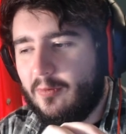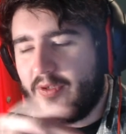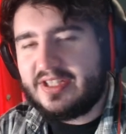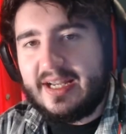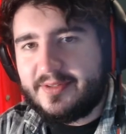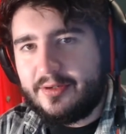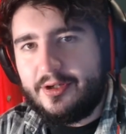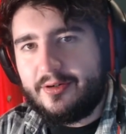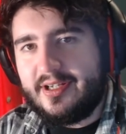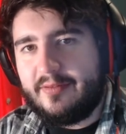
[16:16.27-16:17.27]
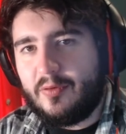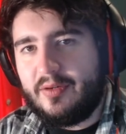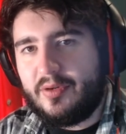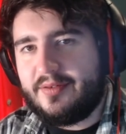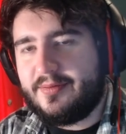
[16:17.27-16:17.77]
what time zone you're in and
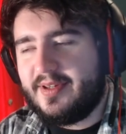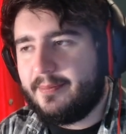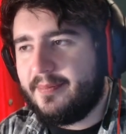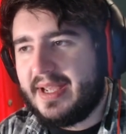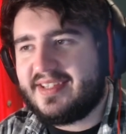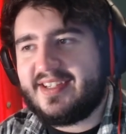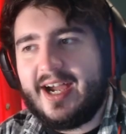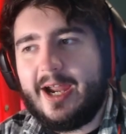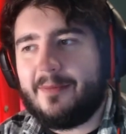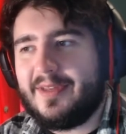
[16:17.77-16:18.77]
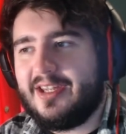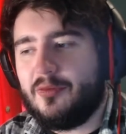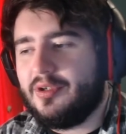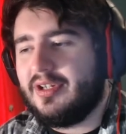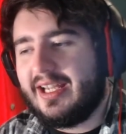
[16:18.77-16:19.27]
what is the best time that
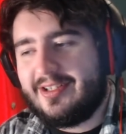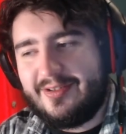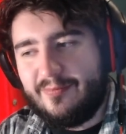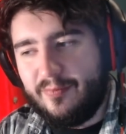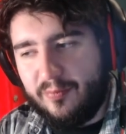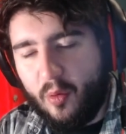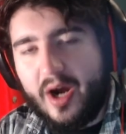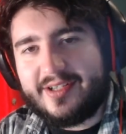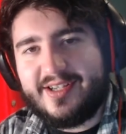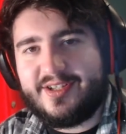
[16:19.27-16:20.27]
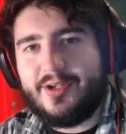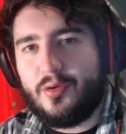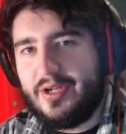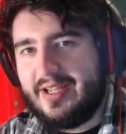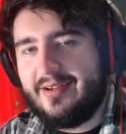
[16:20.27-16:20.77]
you would like want to
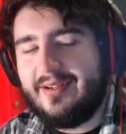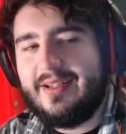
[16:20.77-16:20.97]
tune in.